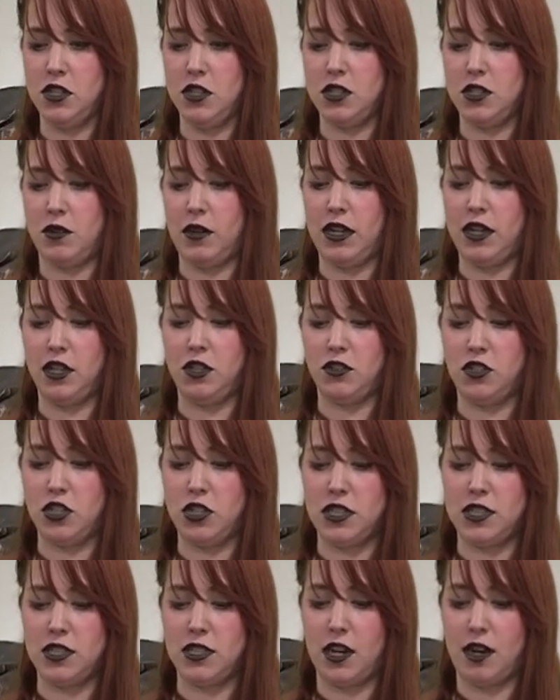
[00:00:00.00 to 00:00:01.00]
So I
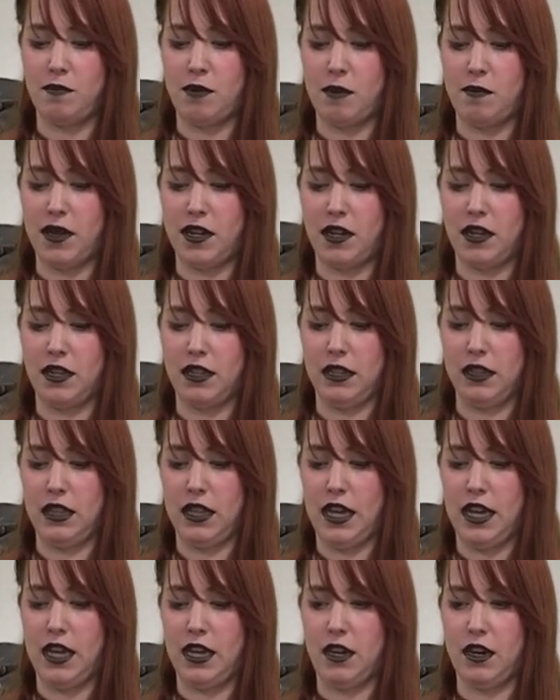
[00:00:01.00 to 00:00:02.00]
usually start by bending a
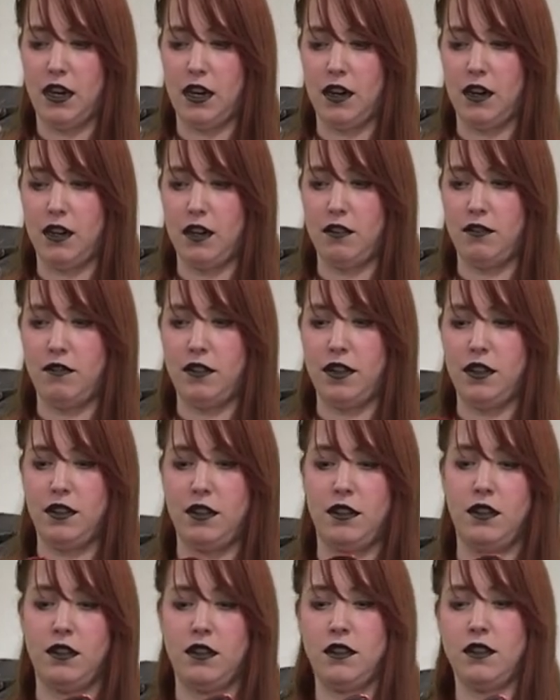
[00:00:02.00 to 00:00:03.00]
light curve
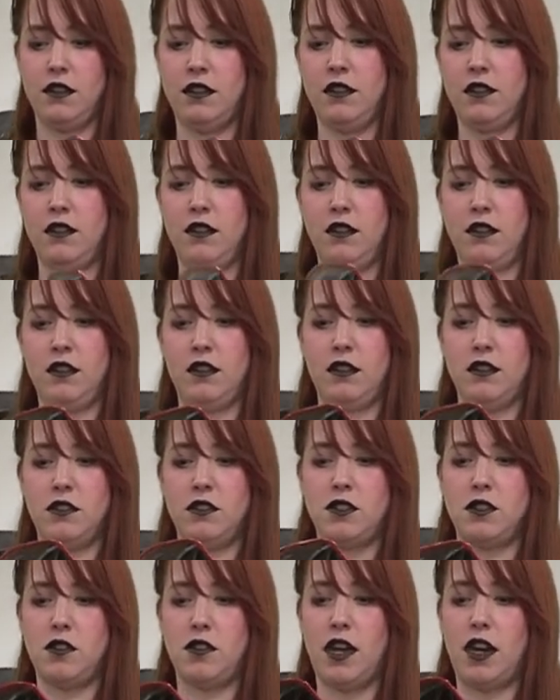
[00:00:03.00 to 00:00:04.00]

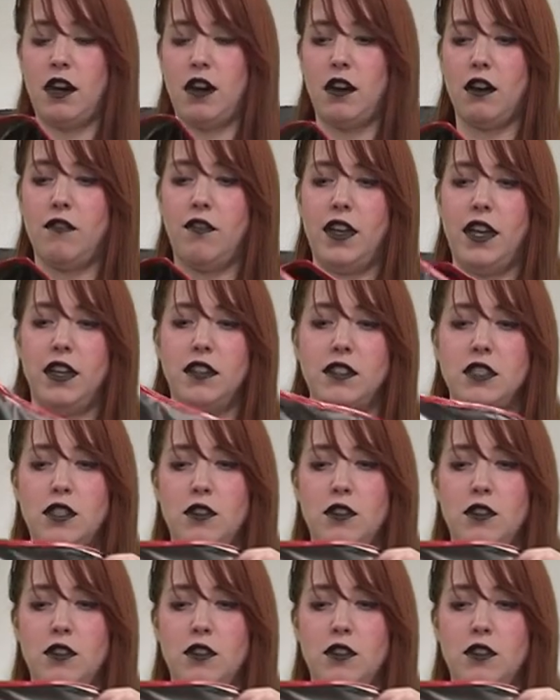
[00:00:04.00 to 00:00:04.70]
so they curve in.